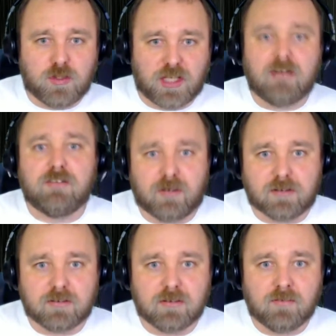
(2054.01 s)
thing for
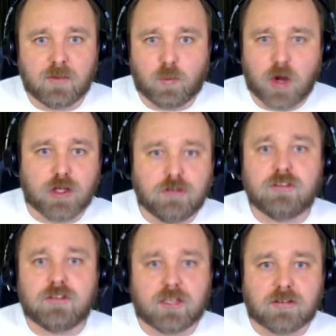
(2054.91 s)
us. We're not
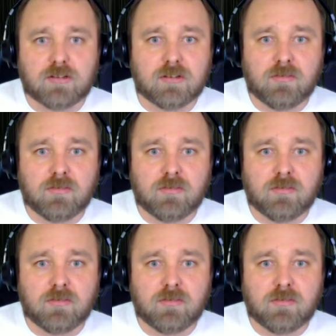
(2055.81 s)
used to this.